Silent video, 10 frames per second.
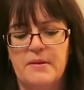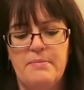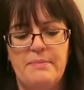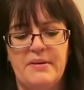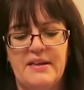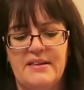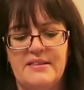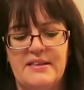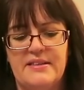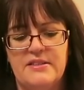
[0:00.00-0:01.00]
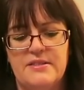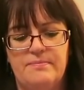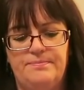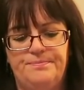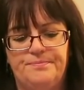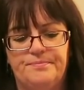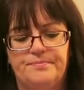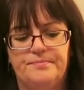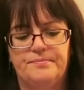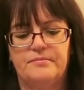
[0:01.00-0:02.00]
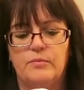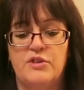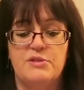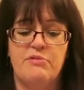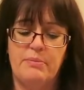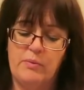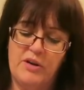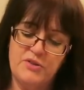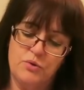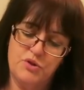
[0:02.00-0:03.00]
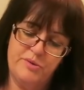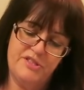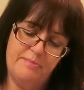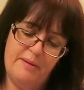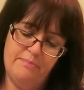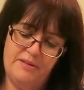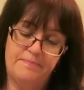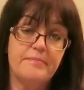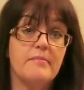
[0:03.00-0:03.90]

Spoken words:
Peppermint candy canes, which is probably why it's called twisted peppermint.